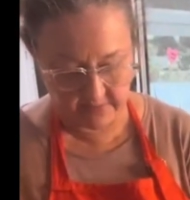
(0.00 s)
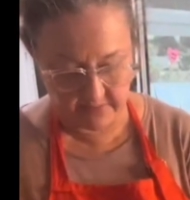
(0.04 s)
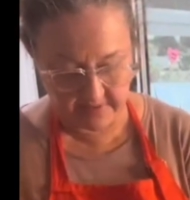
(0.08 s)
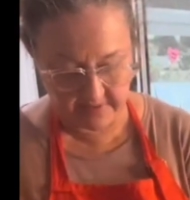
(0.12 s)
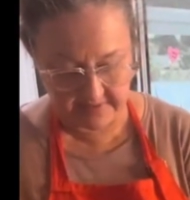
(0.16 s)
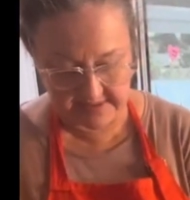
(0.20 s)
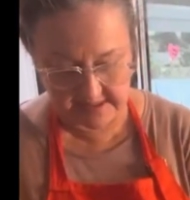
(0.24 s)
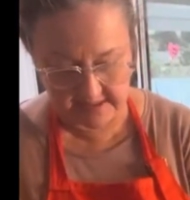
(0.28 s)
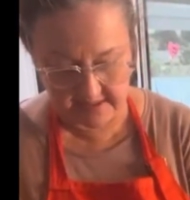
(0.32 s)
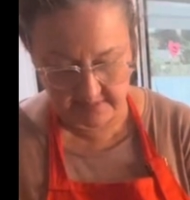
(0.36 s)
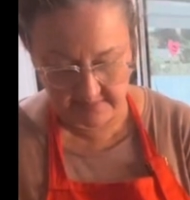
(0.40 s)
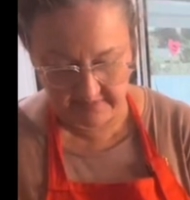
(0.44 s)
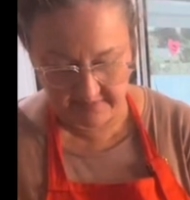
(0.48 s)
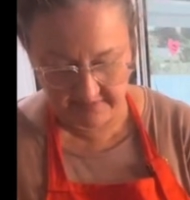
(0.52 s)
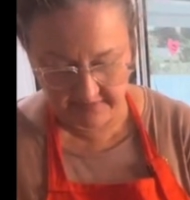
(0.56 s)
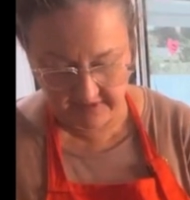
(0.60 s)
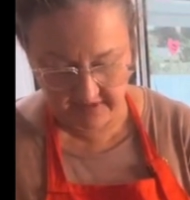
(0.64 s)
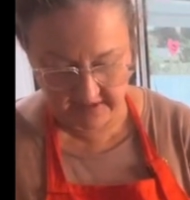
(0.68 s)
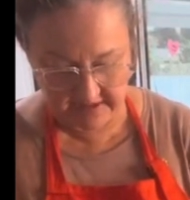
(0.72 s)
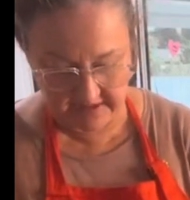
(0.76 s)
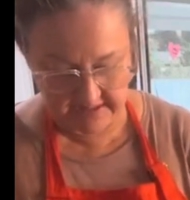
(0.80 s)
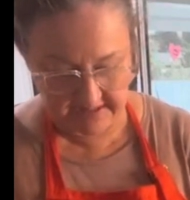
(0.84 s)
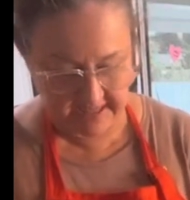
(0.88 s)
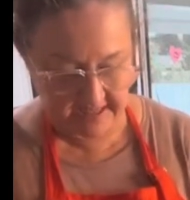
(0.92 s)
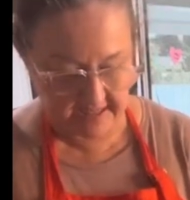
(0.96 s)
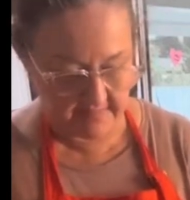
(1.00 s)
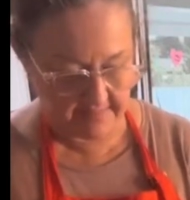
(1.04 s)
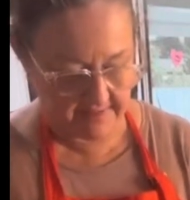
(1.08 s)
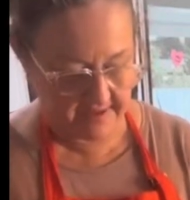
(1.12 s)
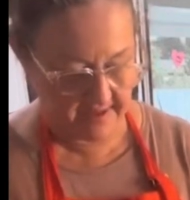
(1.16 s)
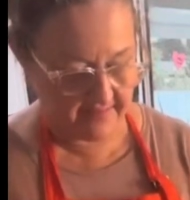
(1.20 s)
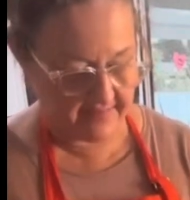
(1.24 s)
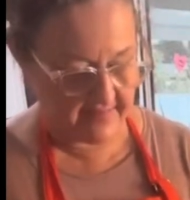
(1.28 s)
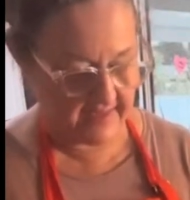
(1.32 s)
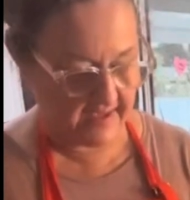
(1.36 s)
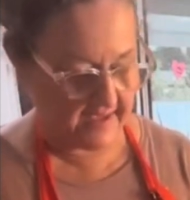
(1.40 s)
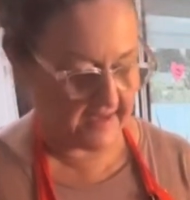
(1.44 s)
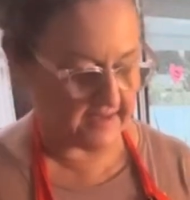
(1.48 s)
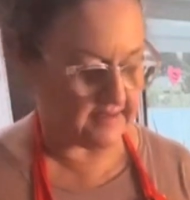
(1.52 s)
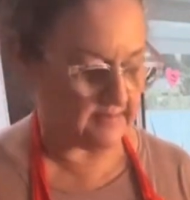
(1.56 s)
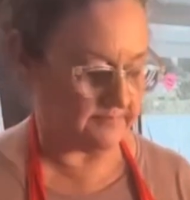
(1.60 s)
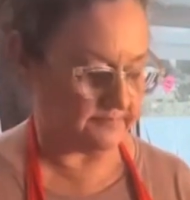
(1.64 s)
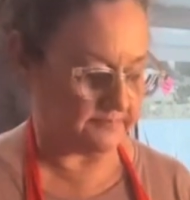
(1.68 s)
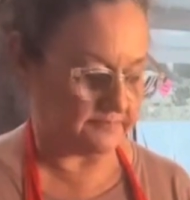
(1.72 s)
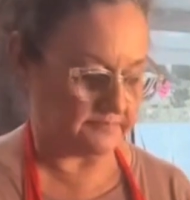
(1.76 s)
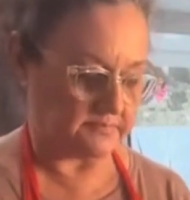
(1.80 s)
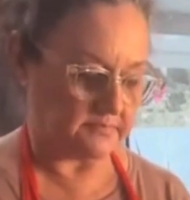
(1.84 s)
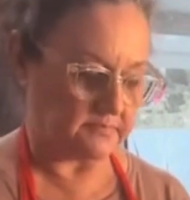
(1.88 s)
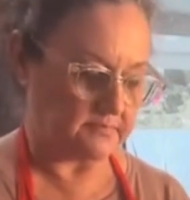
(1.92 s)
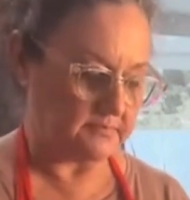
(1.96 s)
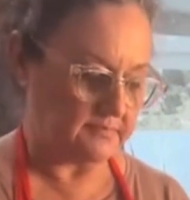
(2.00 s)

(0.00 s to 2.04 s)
Everyone's going to be finding out about that